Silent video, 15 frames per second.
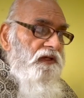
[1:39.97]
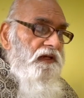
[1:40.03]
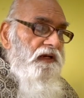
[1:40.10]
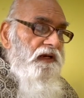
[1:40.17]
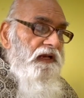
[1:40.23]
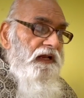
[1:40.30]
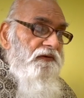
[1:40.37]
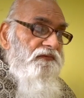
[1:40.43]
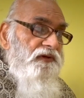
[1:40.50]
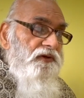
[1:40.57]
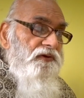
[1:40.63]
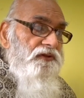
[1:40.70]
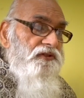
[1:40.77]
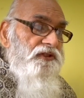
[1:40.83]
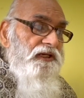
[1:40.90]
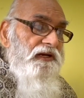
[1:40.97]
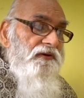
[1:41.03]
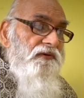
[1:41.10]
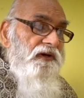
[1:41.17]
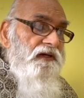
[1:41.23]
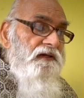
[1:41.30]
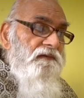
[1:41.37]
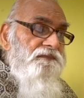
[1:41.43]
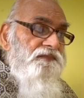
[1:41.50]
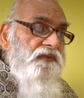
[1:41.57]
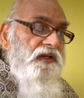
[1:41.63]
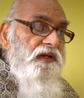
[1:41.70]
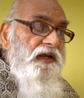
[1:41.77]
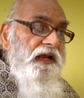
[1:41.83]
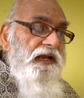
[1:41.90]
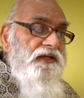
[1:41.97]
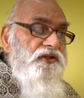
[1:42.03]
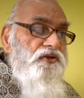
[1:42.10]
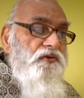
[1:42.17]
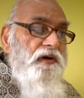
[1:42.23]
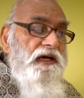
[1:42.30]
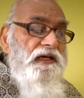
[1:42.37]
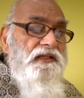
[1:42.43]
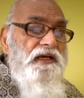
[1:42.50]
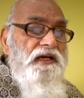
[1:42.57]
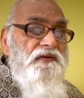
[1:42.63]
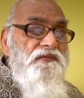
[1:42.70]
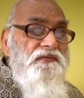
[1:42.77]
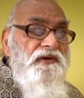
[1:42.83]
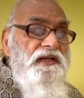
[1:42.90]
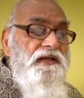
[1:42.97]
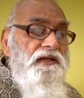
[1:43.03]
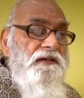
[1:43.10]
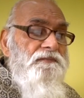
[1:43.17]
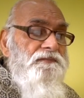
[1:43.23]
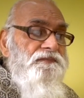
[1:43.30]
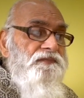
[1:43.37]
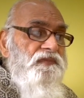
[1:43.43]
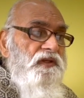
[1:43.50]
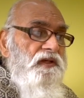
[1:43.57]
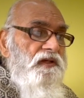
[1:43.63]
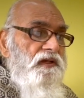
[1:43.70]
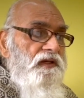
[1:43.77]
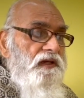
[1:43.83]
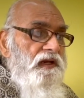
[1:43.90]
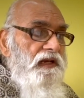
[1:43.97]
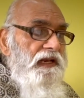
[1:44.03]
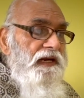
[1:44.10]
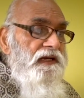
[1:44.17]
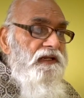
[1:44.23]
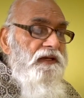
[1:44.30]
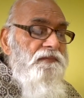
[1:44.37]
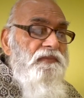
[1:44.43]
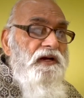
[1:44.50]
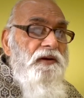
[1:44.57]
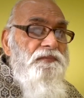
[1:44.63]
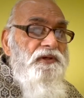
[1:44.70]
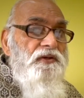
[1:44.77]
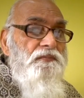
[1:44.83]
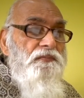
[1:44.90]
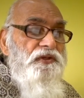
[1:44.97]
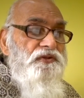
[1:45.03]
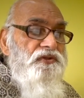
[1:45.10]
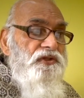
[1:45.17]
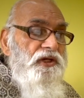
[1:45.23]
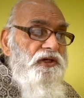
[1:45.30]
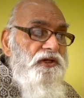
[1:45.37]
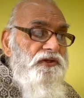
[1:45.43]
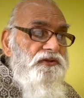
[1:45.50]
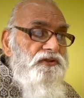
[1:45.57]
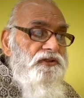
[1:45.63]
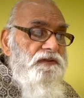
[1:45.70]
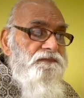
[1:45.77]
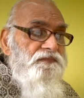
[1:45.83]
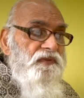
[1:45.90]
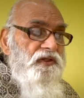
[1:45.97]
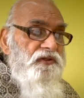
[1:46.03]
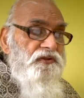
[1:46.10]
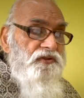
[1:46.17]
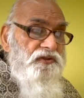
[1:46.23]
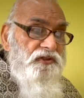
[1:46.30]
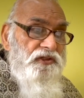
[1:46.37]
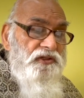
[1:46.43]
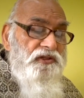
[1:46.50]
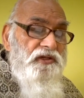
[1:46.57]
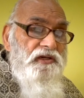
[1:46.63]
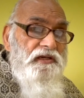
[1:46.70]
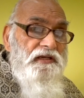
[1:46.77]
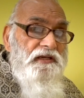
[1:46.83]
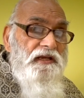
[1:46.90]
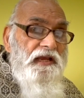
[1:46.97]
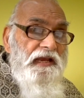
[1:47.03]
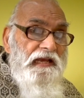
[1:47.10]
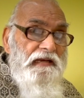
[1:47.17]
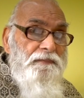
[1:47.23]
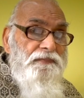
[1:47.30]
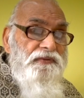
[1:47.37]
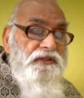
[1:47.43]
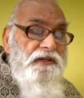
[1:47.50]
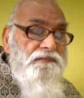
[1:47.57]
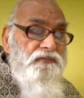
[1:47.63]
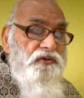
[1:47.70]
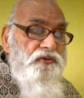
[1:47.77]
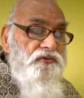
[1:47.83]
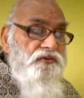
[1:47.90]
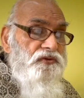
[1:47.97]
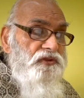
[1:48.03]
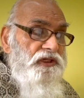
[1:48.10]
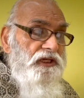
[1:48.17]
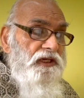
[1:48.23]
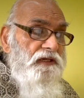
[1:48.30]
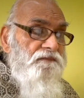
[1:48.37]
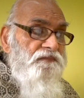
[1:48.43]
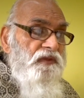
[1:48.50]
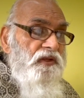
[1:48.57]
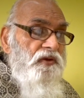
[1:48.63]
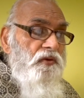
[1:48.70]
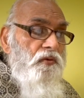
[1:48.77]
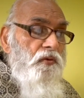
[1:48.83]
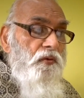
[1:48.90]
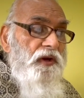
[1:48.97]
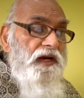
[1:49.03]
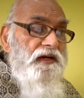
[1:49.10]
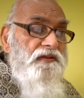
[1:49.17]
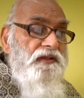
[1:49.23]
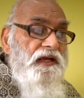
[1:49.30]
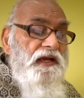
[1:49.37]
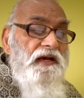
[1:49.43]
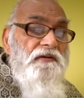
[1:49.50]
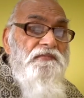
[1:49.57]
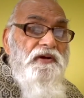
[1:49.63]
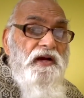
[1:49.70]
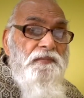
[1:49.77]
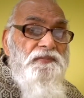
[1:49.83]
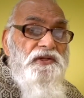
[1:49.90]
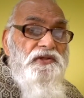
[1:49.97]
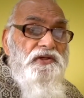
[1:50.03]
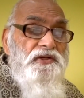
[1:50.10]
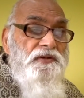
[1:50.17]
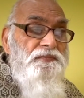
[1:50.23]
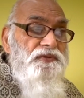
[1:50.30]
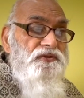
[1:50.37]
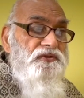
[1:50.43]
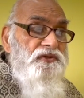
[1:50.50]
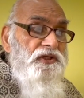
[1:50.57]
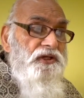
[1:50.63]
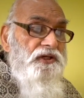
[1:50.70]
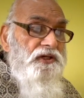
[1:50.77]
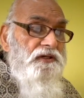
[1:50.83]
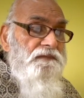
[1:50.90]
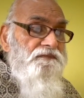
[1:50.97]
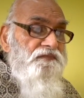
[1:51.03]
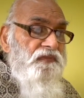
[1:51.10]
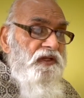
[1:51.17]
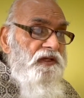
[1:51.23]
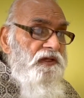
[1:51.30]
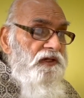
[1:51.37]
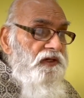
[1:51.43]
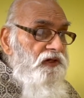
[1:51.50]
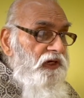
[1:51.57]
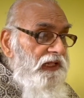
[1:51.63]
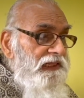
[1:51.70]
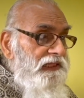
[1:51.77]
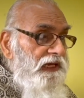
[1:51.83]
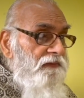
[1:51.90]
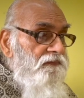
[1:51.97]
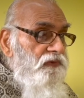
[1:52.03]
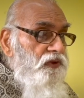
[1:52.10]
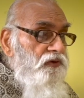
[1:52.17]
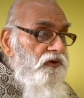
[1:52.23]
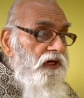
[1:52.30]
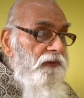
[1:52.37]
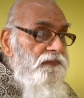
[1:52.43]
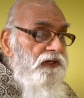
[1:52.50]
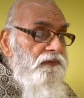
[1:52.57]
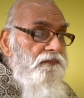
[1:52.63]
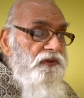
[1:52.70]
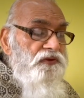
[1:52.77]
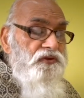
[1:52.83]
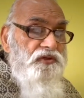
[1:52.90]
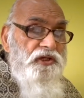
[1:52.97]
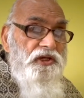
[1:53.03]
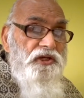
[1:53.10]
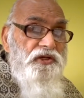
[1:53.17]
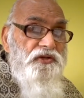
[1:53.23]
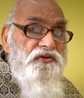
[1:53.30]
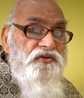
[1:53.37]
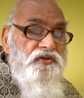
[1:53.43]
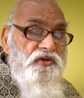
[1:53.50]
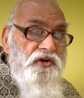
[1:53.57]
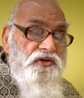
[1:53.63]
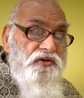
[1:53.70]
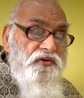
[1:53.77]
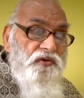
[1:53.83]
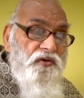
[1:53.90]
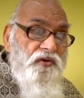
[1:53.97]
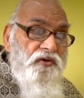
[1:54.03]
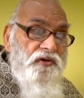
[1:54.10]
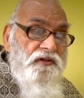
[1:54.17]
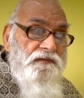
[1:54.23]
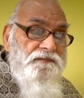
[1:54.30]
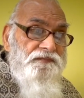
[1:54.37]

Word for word: Love your children, enjoy their freedom, let them commit mistakes, certainly help them to see where they have committed a mistake. Tell them to commit mistake is not wrong.